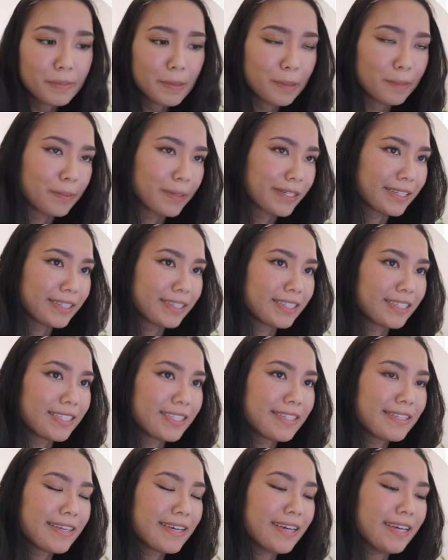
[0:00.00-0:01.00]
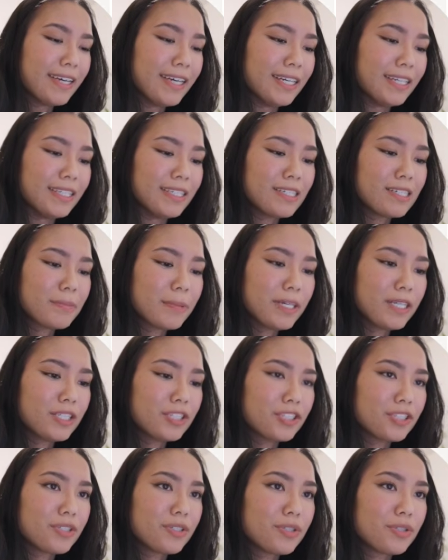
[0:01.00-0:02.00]
my bucket list. This
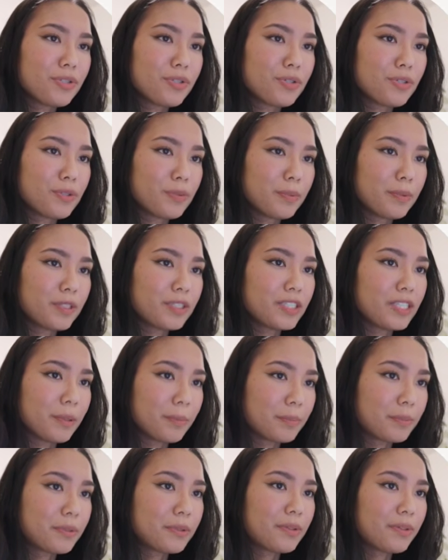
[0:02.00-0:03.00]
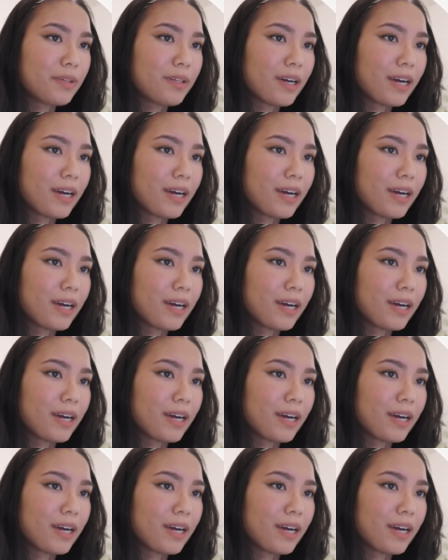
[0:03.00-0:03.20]
page is super simple.